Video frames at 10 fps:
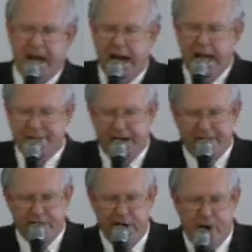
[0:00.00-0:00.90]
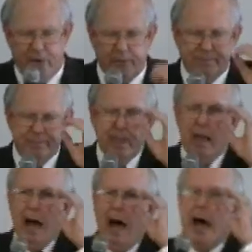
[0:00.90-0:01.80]
I have ever known.
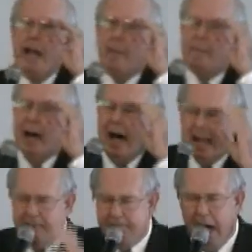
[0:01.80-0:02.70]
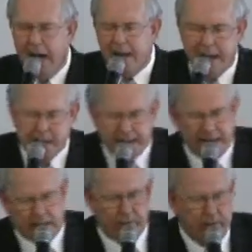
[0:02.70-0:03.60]
I am, I am not a
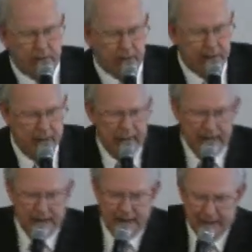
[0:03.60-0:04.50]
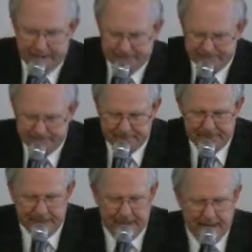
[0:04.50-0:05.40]
decorator. Uh,
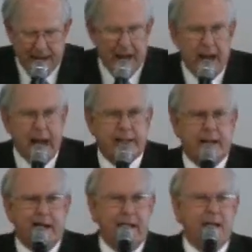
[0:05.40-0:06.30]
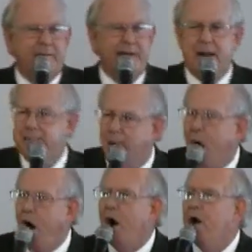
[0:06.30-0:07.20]
I could live in a
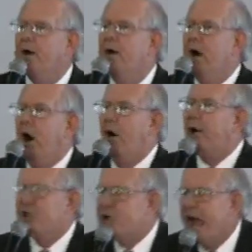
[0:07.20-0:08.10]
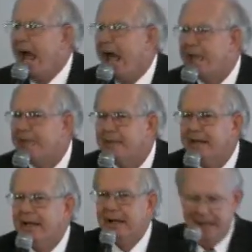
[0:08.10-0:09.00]
barn or a shack,
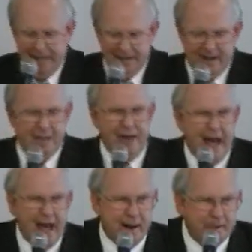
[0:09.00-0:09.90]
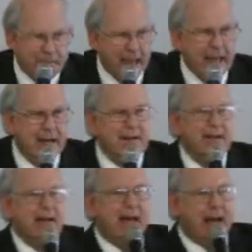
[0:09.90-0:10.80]
and uh, if I had a bed
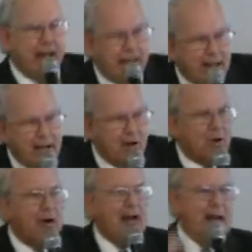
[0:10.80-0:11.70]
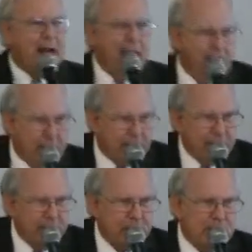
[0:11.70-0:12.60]
and a heater and an air
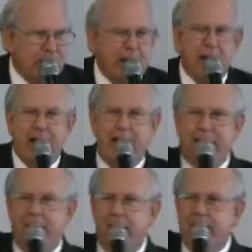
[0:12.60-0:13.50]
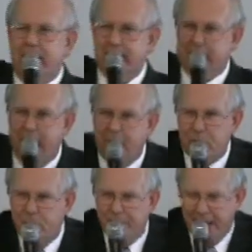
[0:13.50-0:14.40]
conditioner and a, a
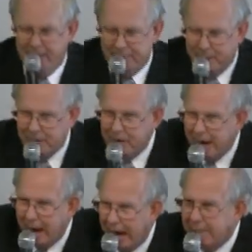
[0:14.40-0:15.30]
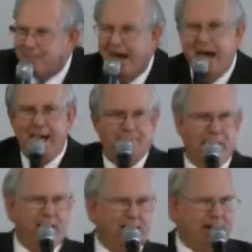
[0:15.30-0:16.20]
Taco Bell burger, I'm fine.
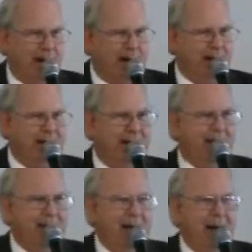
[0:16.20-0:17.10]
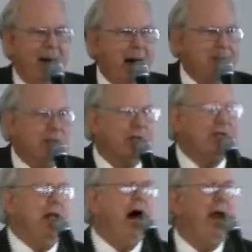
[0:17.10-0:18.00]
Praise God. I, I'm
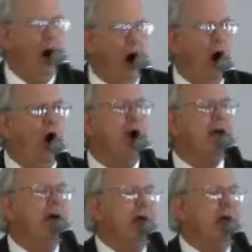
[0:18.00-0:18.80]
just not hard